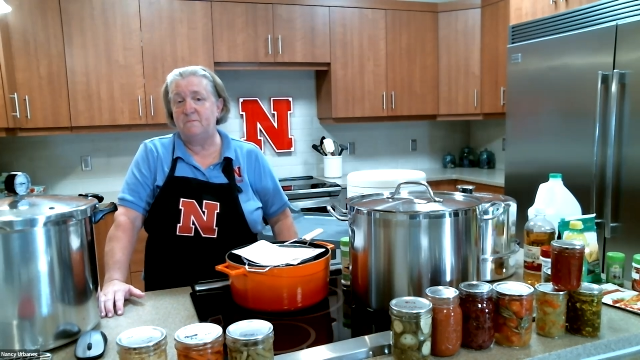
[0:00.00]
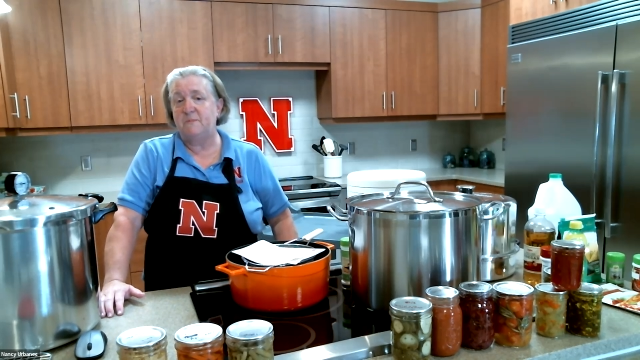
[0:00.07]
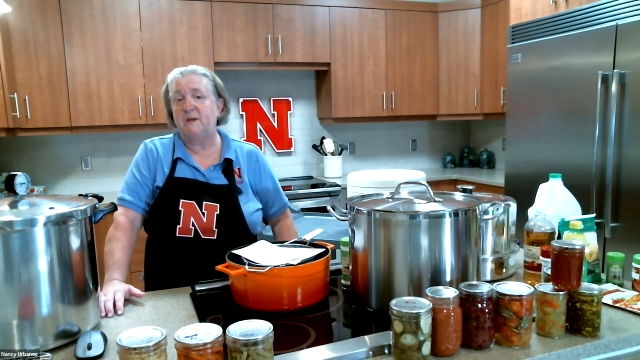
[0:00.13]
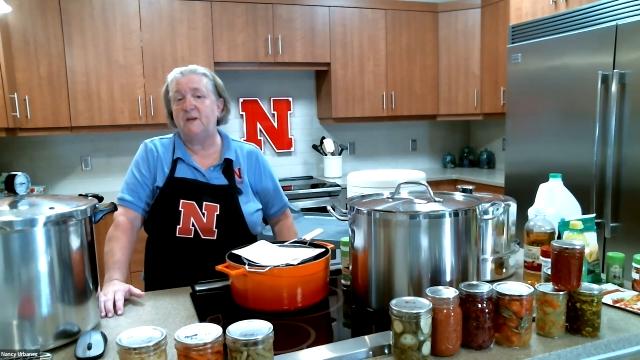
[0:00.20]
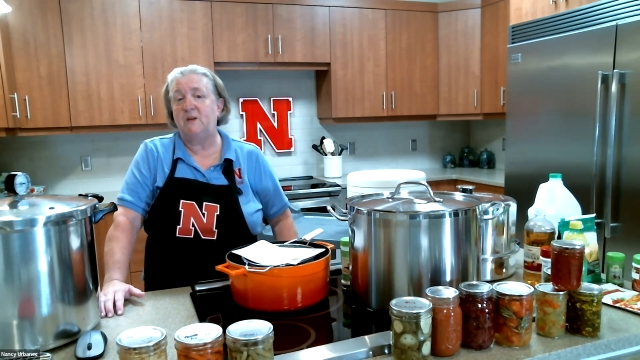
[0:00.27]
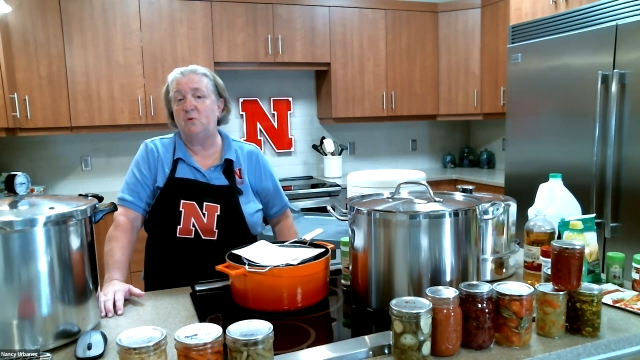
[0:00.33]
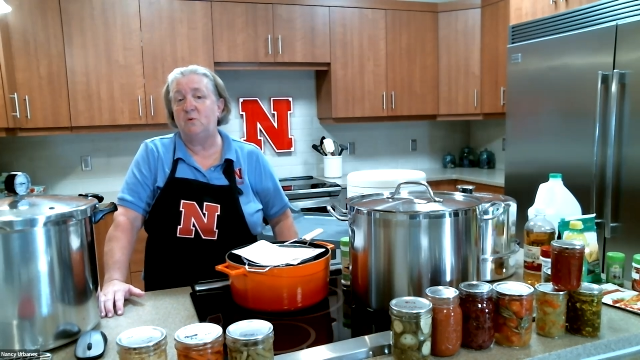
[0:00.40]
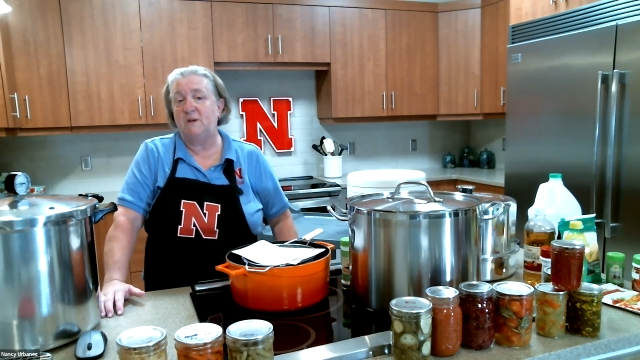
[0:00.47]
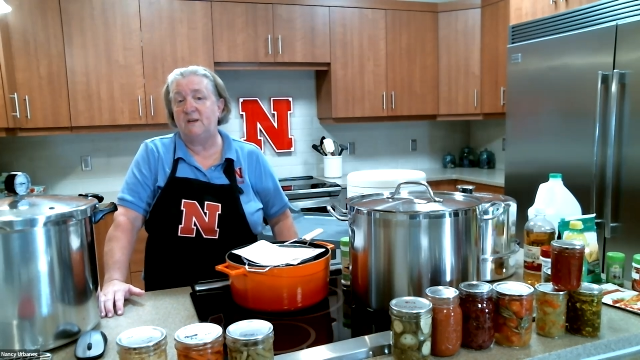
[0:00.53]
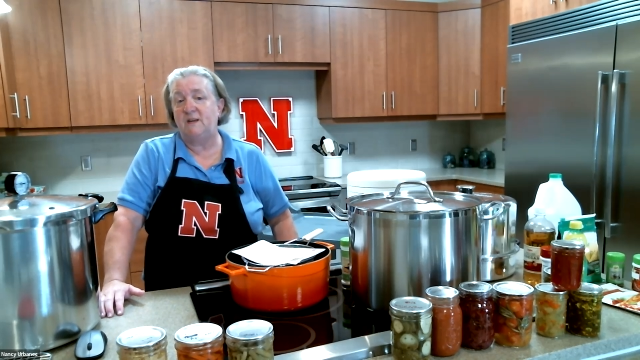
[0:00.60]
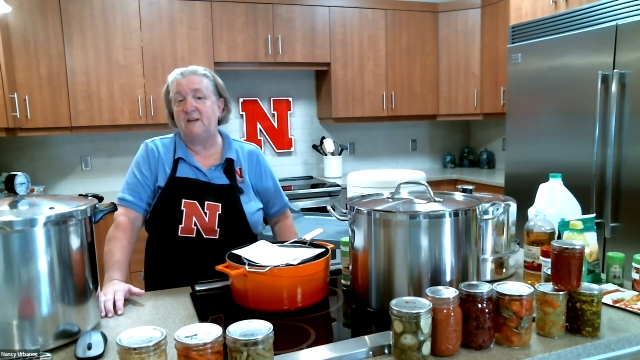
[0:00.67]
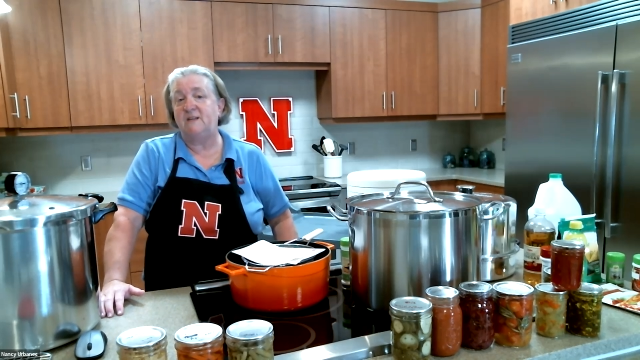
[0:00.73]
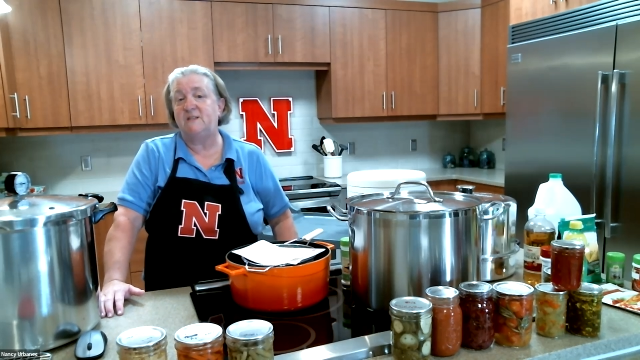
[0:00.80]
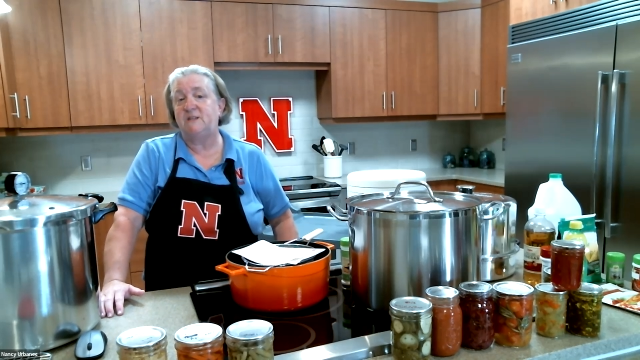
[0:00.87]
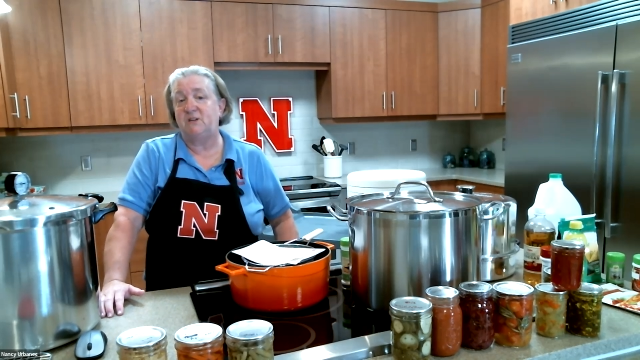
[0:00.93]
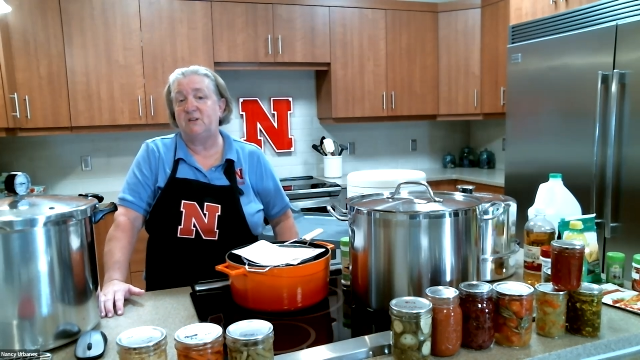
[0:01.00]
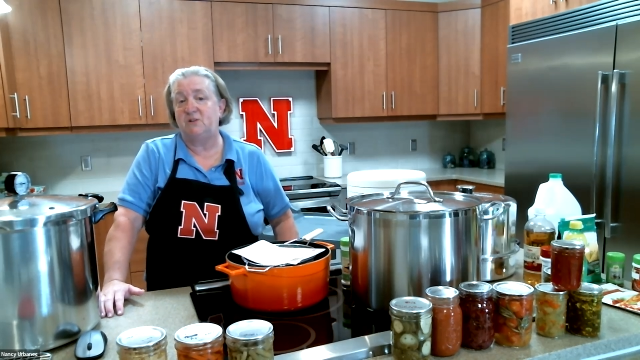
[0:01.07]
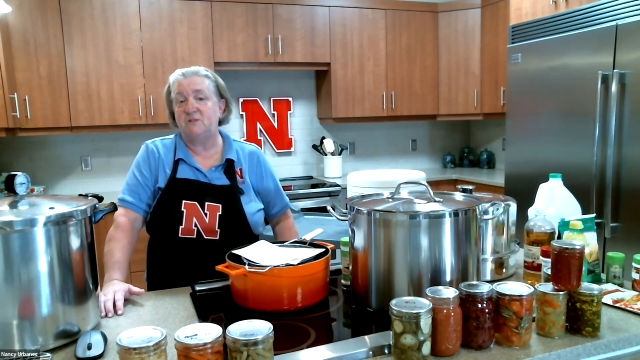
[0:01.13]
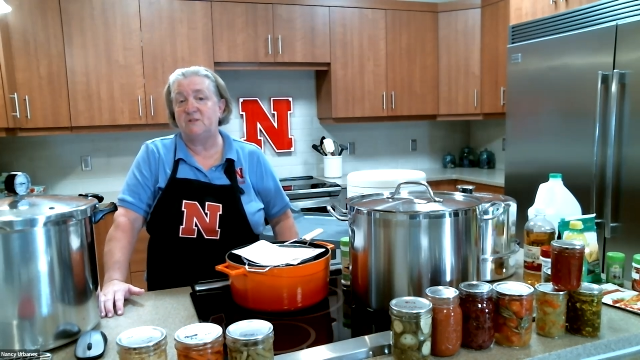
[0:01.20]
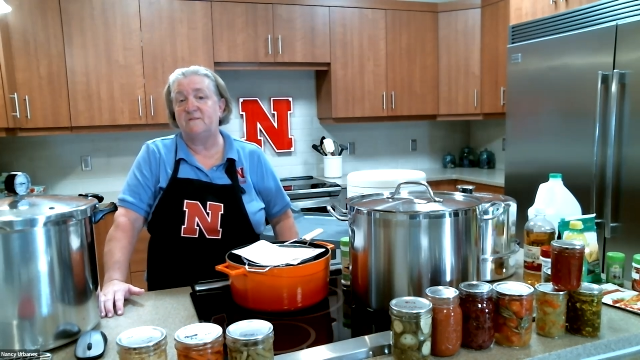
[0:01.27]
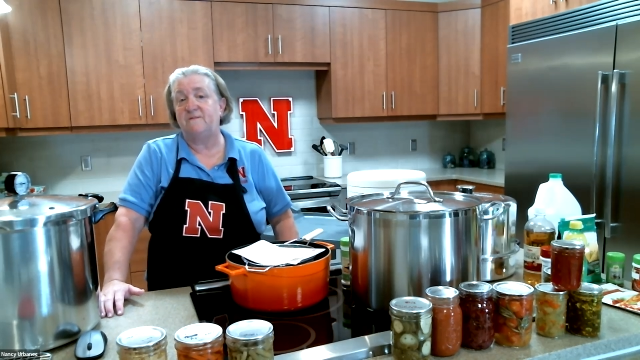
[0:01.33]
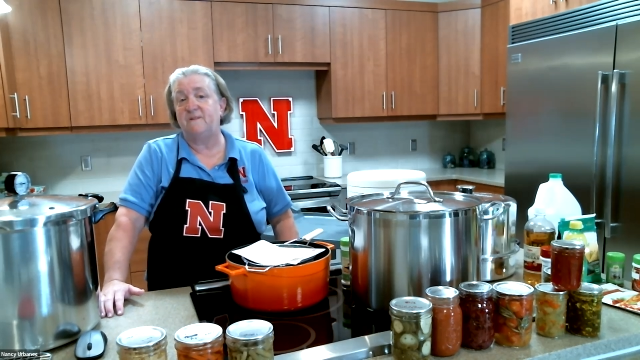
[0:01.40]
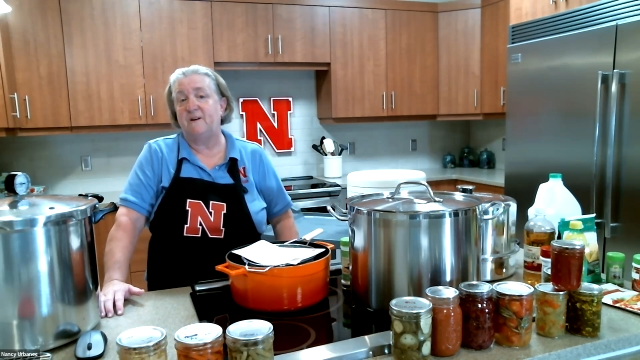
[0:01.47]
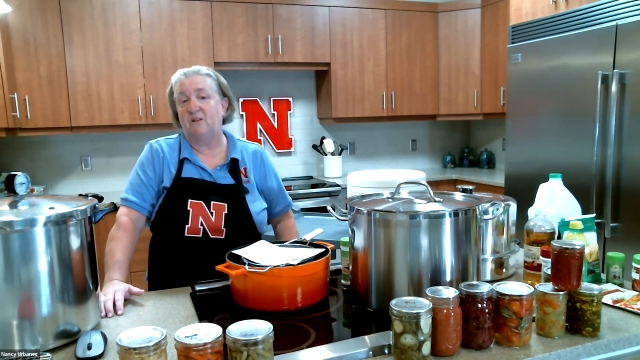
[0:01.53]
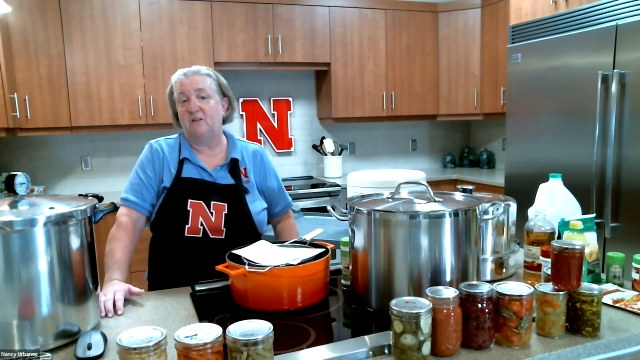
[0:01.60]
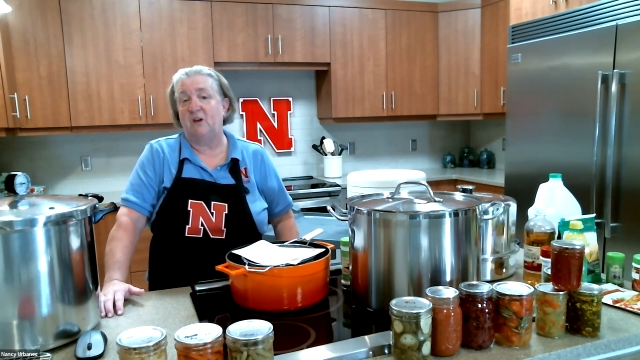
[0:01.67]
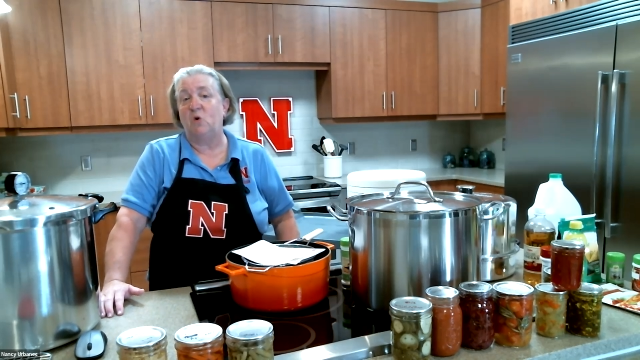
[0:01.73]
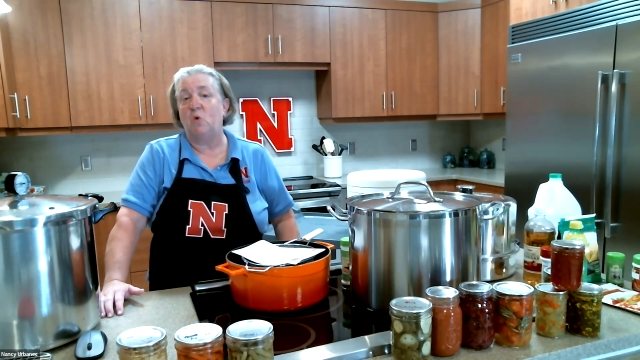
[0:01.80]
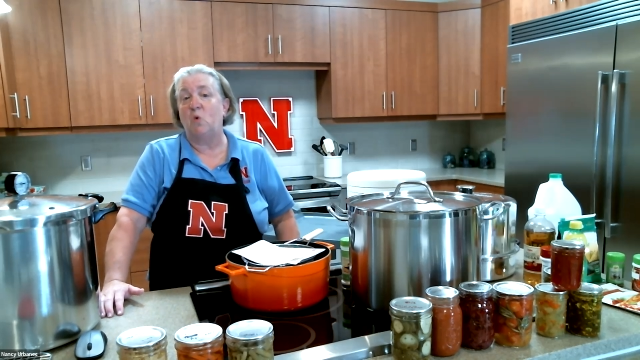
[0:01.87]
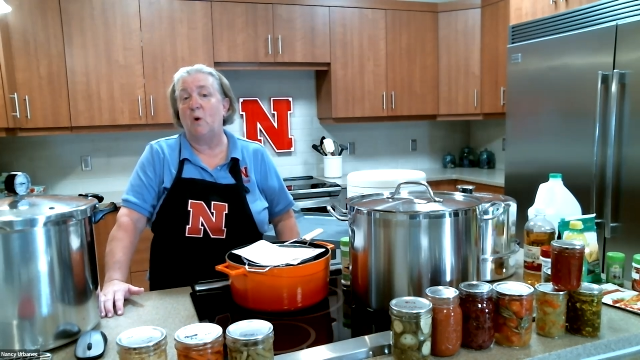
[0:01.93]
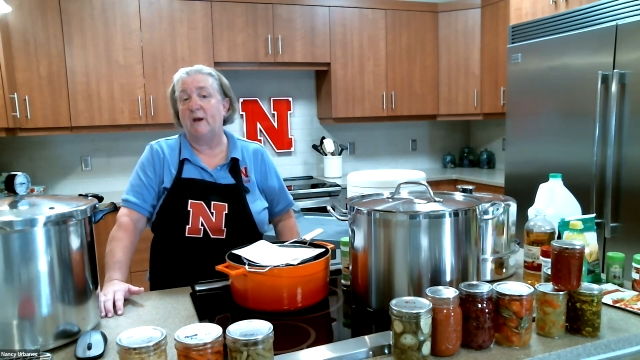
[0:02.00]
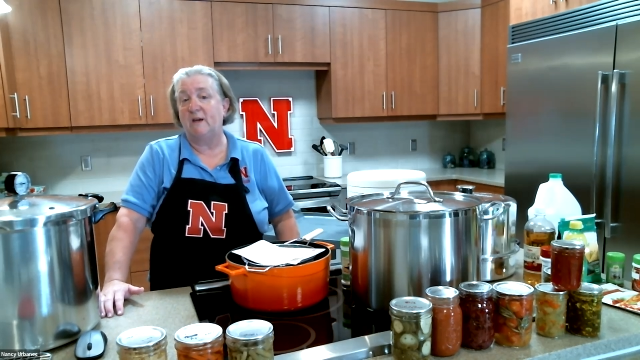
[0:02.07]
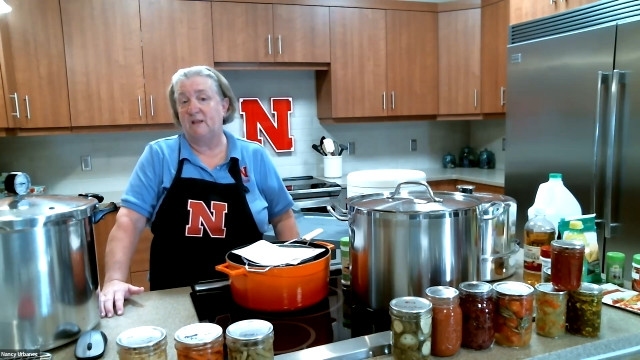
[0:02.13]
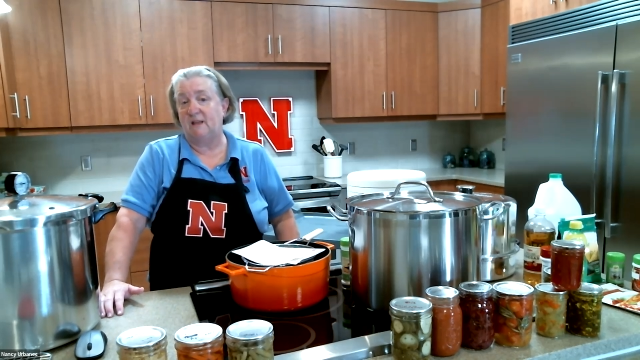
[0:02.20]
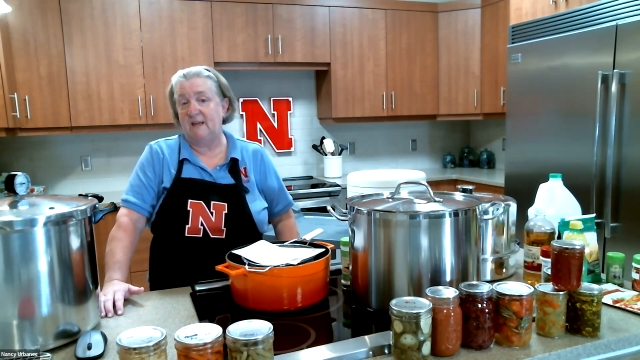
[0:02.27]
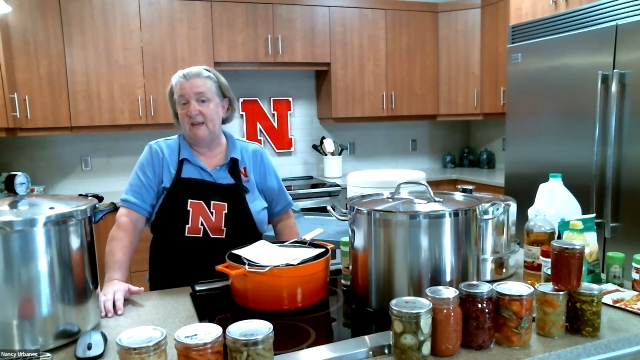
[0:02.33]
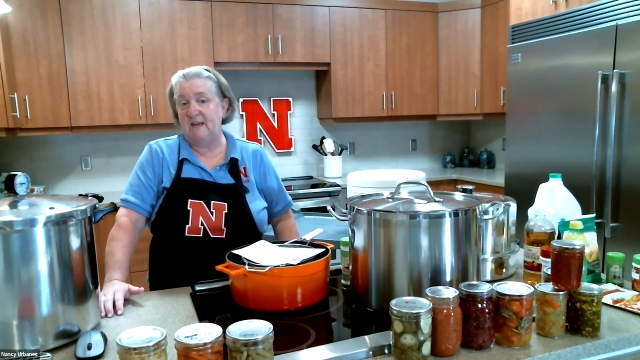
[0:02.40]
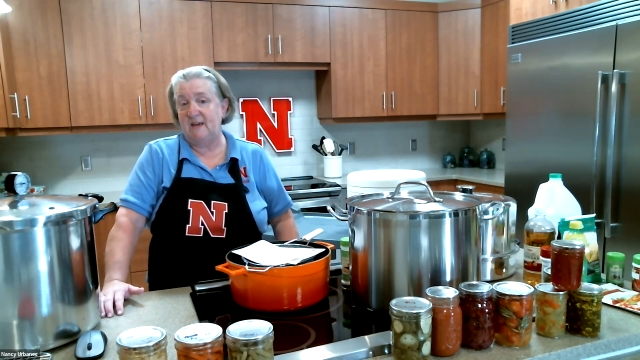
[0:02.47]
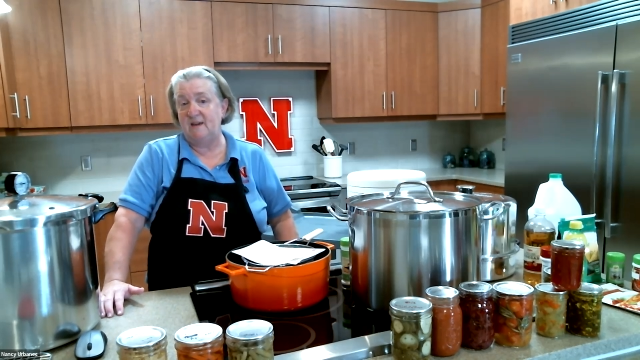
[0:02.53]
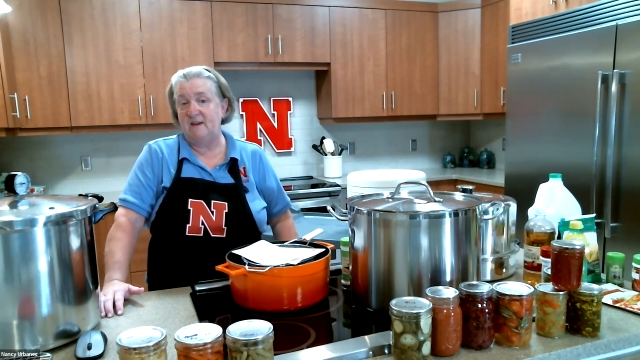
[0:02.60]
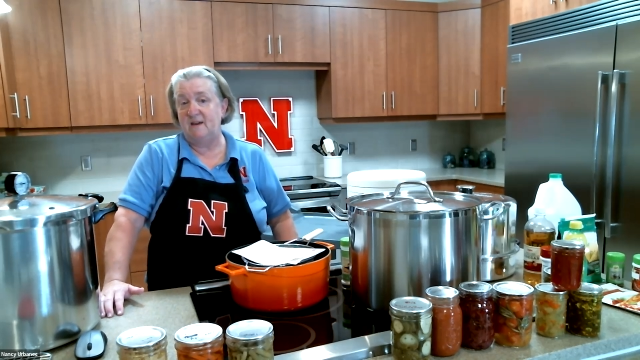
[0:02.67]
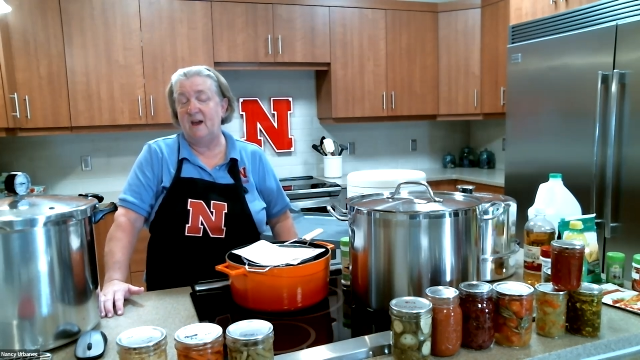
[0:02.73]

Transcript: but you would need to use it fairly quickly